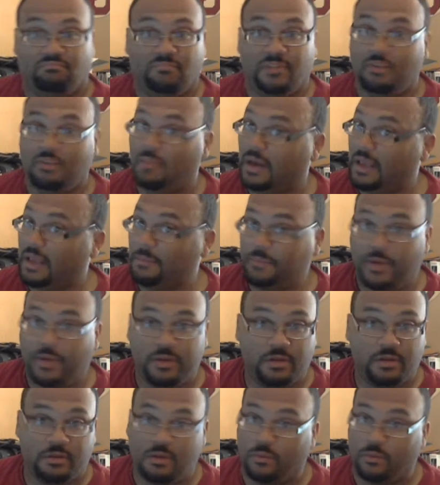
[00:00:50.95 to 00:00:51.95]
And in my
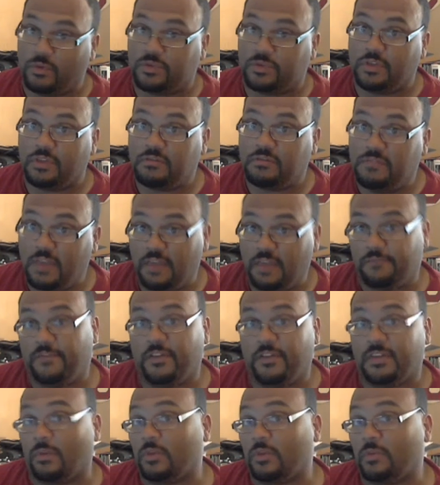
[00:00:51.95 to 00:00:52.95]
opinion, it was the
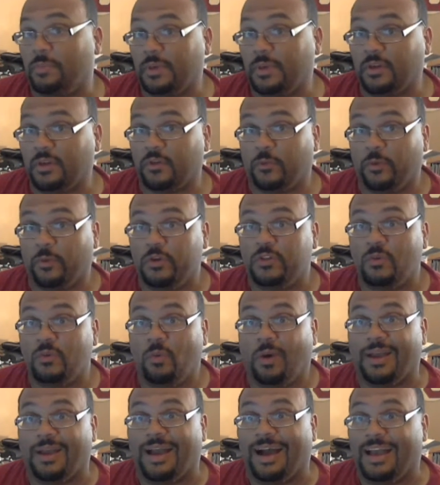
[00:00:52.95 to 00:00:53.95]
defense that was the biggest reason
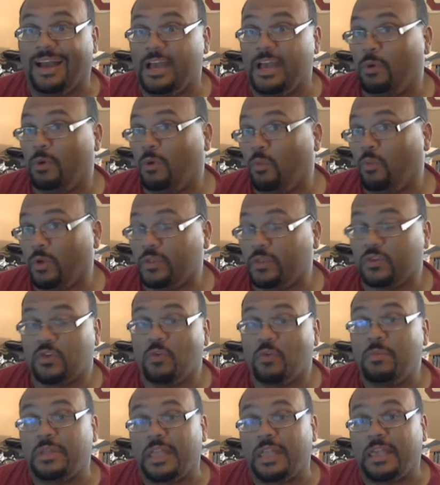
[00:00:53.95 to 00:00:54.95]
why Iowa won
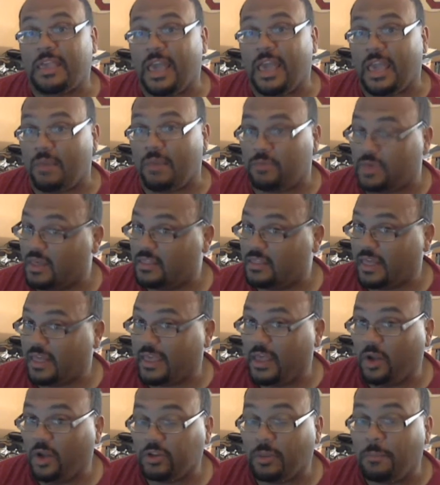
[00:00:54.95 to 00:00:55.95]
so many games. They
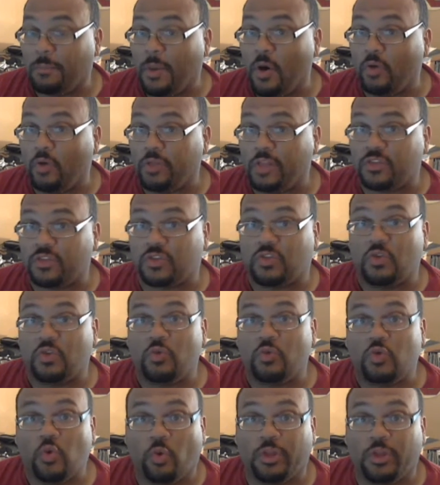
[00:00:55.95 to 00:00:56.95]
held opponents
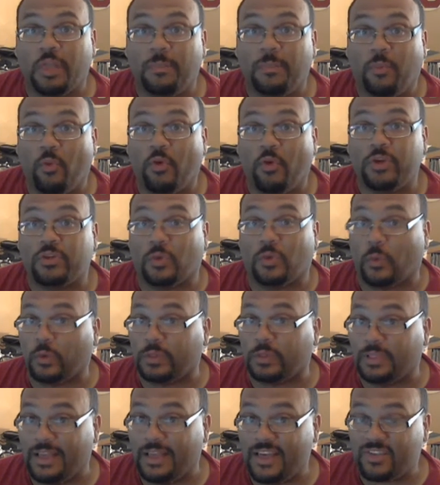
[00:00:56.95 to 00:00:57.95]
to 20 points
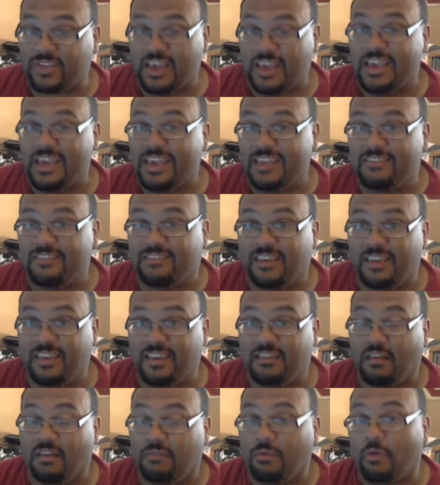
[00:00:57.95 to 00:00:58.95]
or less in
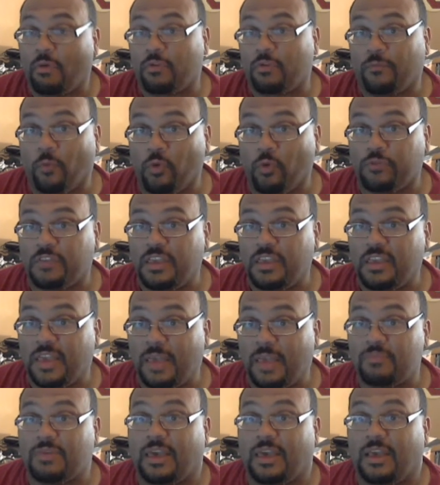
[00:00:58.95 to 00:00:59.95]
10 of those 14
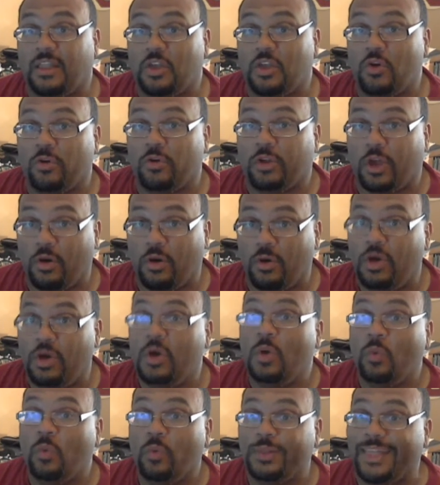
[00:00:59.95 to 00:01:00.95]
games they had a year ago,
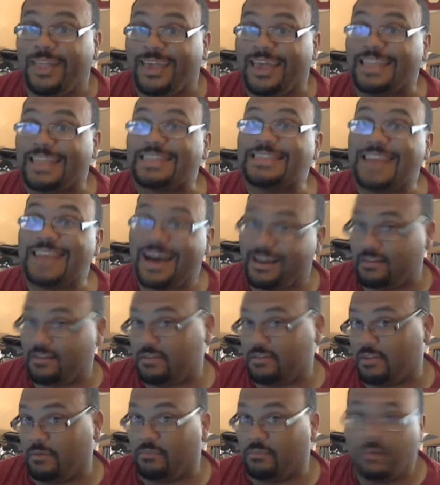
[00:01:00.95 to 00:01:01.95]
winning nine
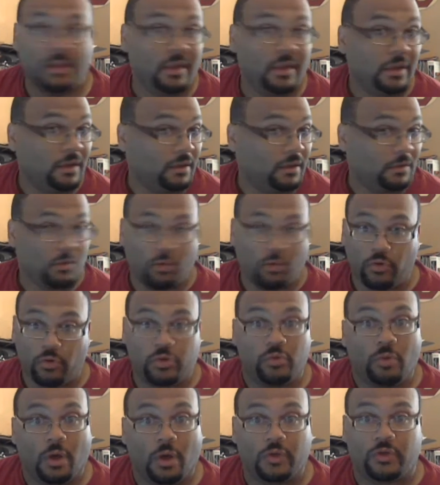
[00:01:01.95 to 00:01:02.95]
of them. Of
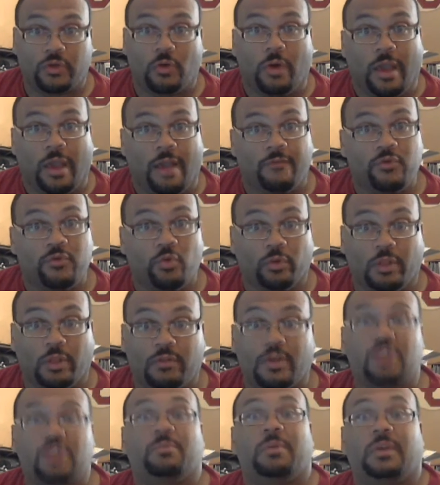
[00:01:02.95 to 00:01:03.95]
course, you also have
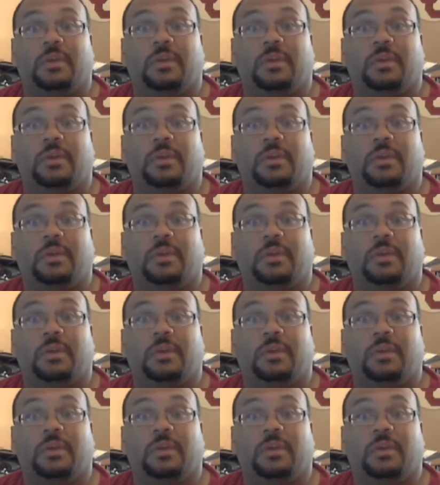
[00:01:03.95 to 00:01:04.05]
joining Desmond